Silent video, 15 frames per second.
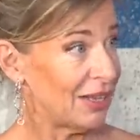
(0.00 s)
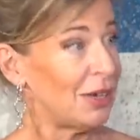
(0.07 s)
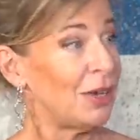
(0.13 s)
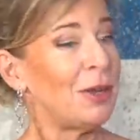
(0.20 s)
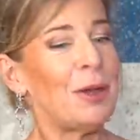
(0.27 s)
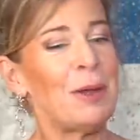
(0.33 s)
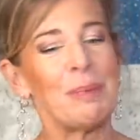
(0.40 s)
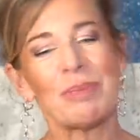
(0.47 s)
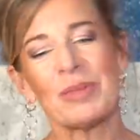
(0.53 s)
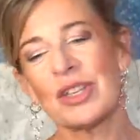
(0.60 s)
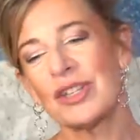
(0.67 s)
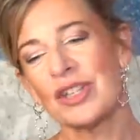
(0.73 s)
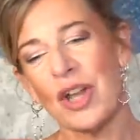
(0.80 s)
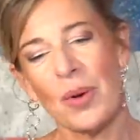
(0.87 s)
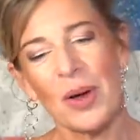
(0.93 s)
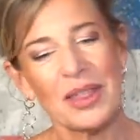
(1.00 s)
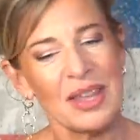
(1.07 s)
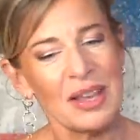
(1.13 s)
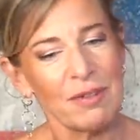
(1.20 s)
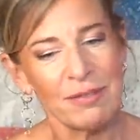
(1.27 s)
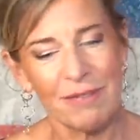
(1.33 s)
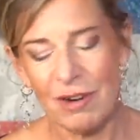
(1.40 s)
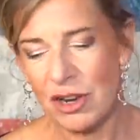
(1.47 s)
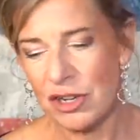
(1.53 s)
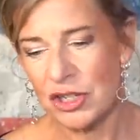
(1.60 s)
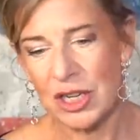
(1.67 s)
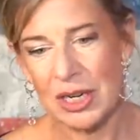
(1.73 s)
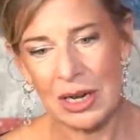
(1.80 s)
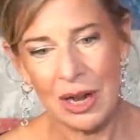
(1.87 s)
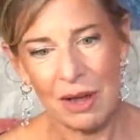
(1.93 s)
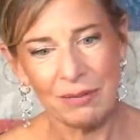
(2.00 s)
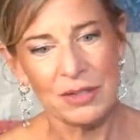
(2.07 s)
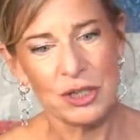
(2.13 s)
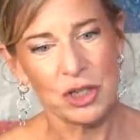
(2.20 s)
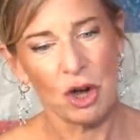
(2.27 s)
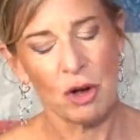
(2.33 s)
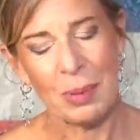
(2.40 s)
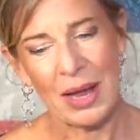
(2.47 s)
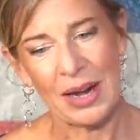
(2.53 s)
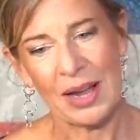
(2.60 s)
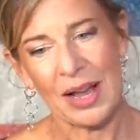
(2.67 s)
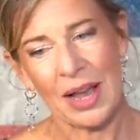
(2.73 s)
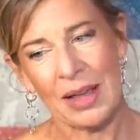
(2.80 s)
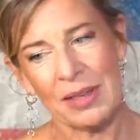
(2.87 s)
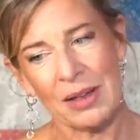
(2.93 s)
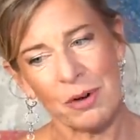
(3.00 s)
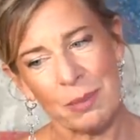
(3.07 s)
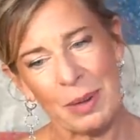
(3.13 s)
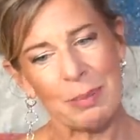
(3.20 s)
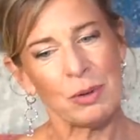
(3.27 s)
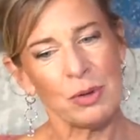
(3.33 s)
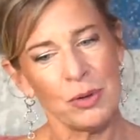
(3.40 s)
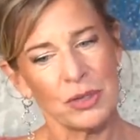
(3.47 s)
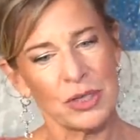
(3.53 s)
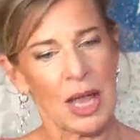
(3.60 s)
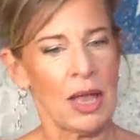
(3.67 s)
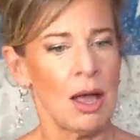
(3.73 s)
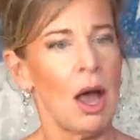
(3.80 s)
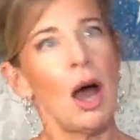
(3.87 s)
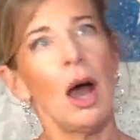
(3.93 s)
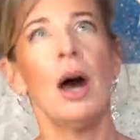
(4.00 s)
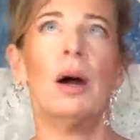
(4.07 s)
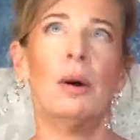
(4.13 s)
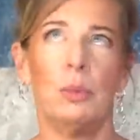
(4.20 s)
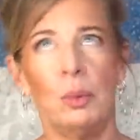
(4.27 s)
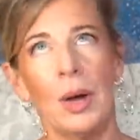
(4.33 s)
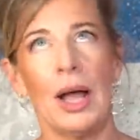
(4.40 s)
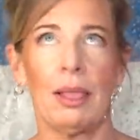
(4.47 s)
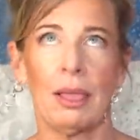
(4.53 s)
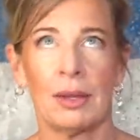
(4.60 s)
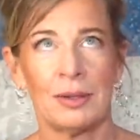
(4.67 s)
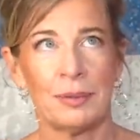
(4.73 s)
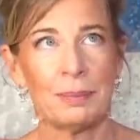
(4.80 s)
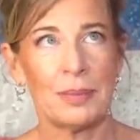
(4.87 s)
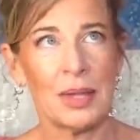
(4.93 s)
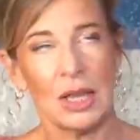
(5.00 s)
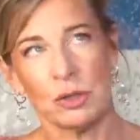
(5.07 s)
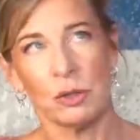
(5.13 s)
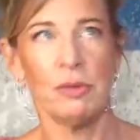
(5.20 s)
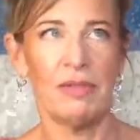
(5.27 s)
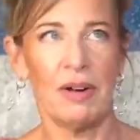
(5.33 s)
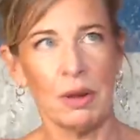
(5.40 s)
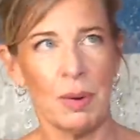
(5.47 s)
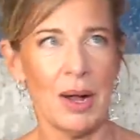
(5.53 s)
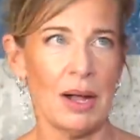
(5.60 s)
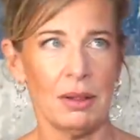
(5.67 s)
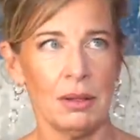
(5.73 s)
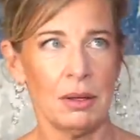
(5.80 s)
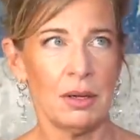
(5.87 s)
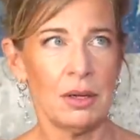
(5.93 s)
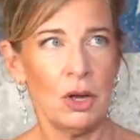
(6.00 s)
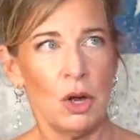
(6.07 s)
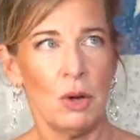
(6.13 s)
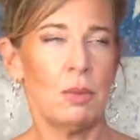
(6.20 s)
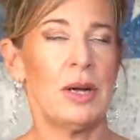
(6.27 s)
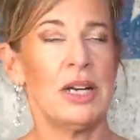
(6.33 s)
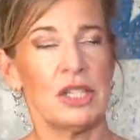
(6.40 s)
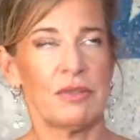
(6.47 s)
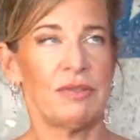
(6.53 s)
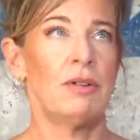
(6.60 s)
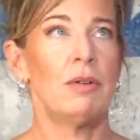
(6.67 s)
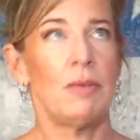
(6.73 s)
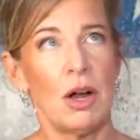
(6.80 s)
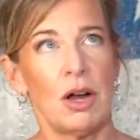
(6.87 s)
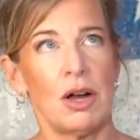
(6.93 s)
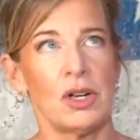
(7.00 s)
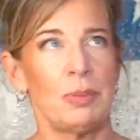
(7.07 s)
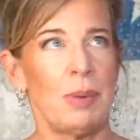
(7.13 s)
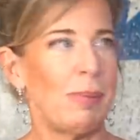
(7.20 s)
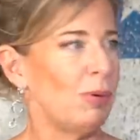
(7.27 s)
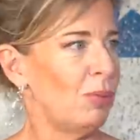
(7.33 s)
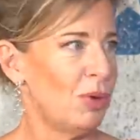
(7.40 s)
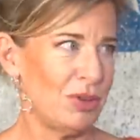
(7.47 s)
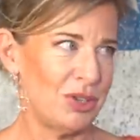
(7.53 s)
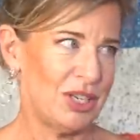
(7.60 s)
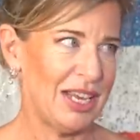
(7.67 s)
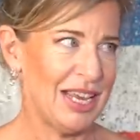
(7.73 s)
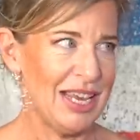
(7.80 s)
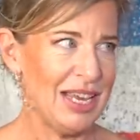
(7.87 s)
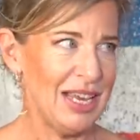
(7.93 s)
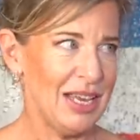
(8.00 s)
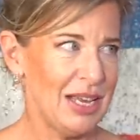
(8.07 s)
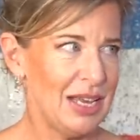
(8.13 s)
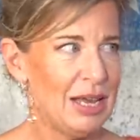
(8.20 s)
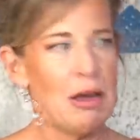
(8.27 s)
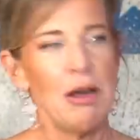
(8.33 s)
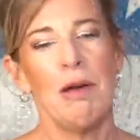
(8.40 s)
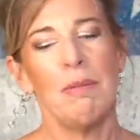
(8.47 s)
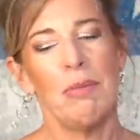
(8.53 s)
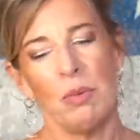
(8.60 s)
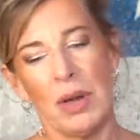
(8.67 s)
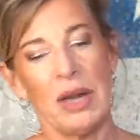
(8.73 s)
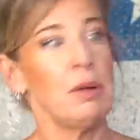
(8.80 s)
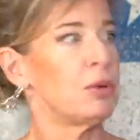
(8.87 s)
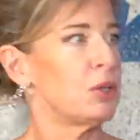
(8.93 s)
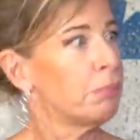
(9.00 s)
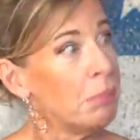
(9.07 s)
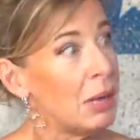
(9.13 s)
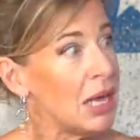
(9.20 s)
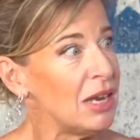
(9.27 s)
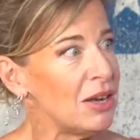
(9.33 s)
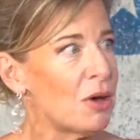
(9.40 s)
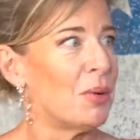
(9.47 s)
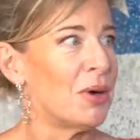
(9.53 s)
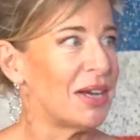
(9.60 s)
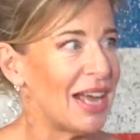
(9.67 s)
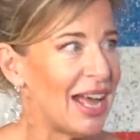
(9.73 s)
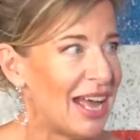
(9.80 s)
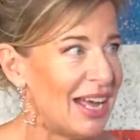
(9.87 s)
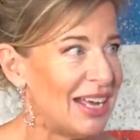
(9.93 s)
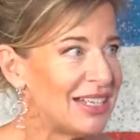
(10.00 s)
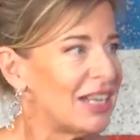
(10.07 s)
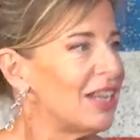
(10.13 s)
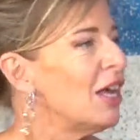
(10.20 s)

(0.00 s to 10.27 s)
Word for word: Mm. So I think Farage did a lovely job. And, I, and there are people who say, oh, well, it's all very well. When it's Farage, people want to hear. But when it was me, no one cared.